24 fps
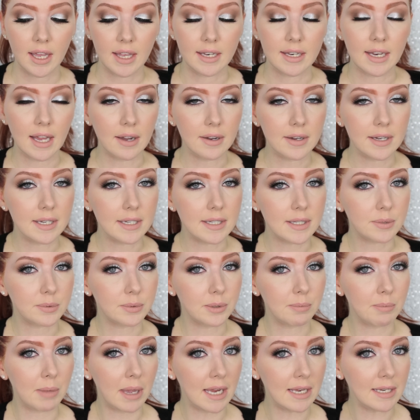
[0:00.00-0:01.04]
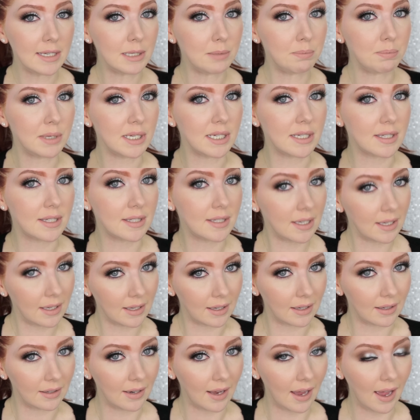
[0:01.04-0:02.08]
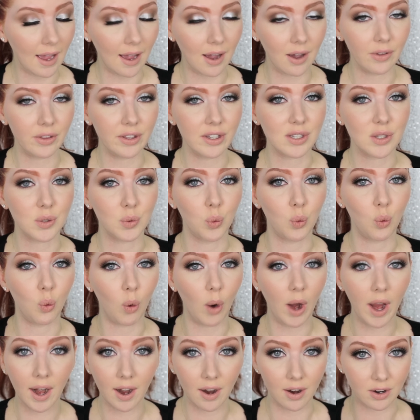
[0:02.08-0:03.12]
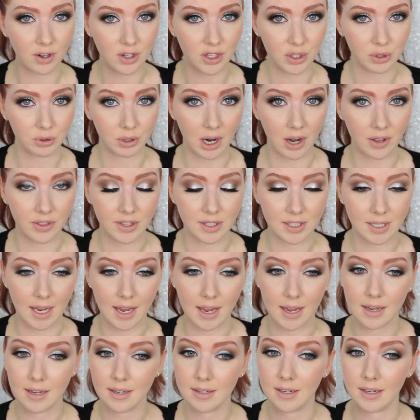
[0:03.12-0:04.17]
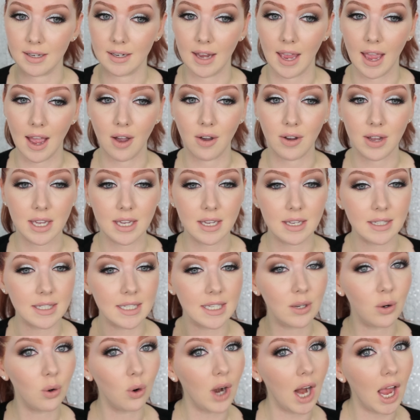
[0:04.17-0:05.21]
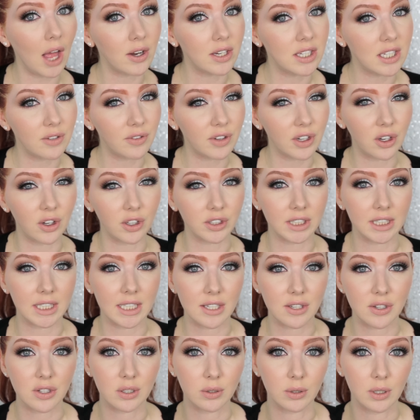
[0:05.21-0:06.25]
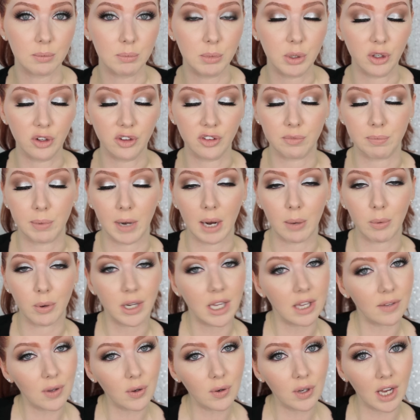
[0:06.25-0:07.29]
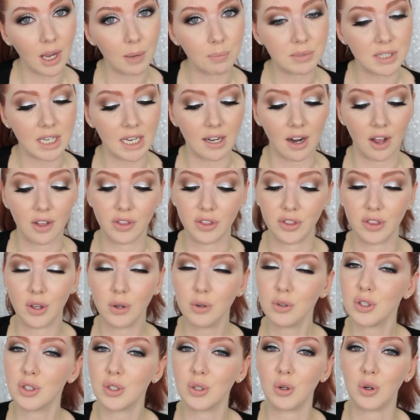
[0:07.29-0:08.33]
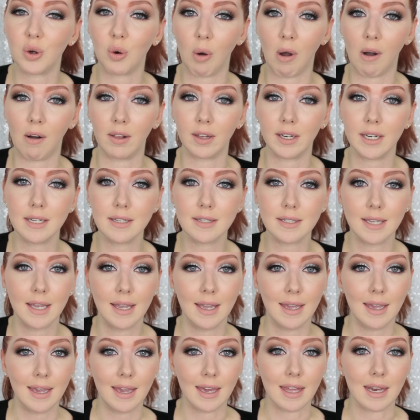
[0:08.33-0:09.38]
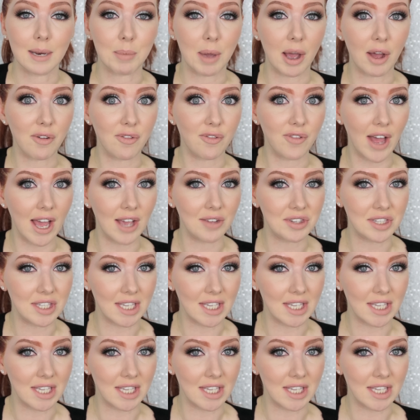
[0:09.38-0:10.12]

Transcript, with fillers: Now, it's remained to be seen how this wears throughout the day and how easy or how difficult it is to remove, but I will give you an update on those two qualities in about five